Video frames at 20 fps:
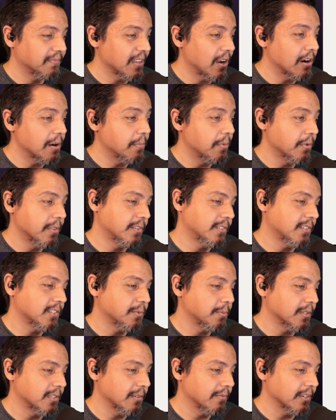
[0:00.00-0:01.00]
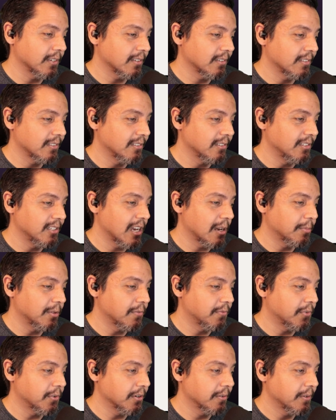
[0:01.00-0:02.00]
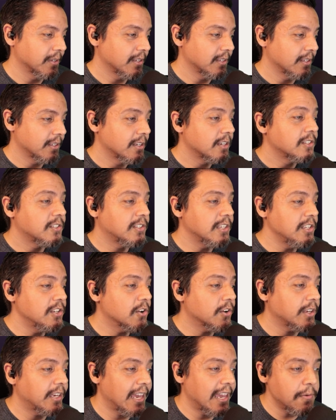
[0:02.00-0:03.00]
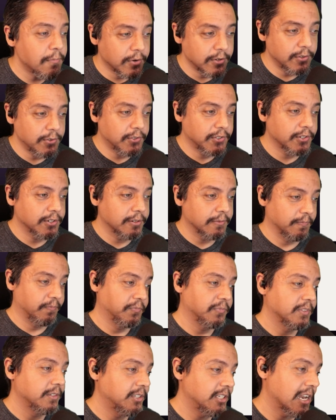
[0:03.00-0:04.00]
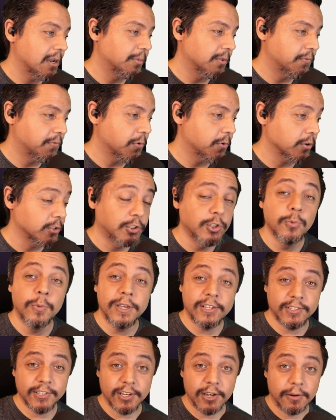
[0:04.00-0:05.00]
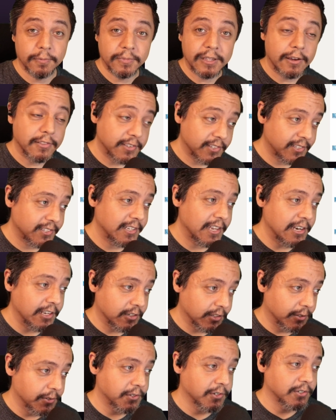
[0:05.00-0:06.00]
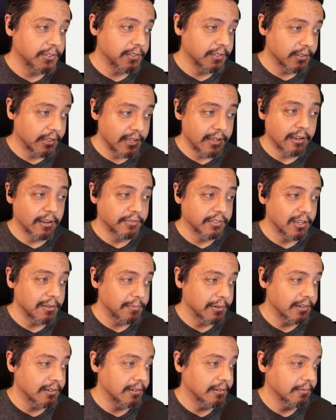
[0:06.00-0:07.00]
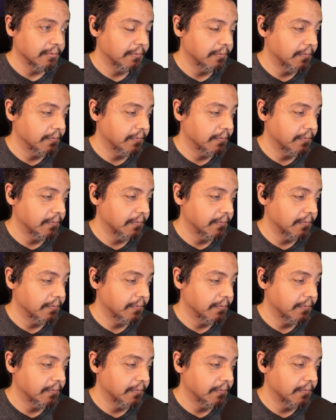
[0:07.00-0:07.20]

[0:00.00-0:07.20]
All right, well, this is specific to Diablo 4. Senior game producer, Diablo 4, 2 weeks ago. Now, this is getting closer to the layoff time period.